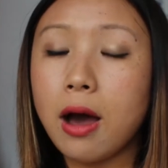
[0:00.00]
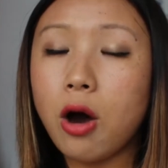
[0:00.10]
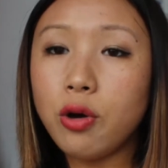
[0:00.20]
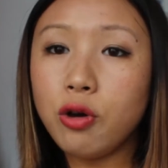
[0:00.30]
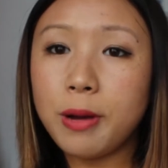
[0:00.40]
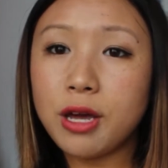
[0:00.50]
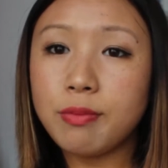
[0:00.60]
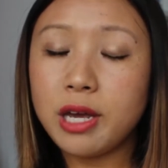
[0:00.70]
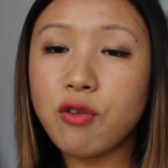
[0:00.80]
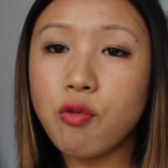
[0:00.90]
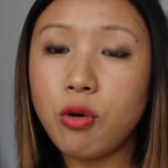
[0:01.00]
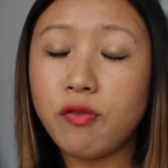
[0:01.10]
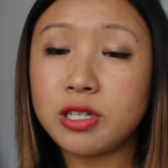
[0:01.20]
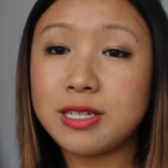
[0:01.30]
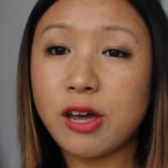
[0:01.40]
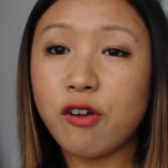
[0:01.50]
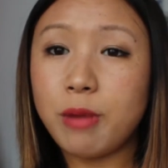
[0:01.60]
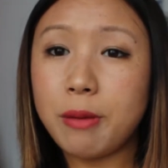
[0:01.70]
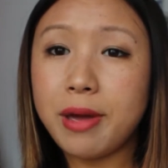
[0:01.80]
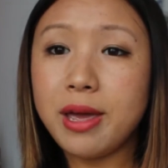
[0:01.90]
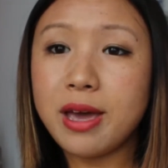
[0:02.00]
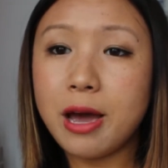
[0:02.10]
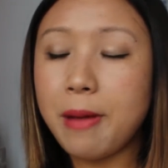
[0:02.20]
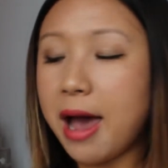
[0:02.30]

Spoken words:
oil-based makeup remover to take off my makeup.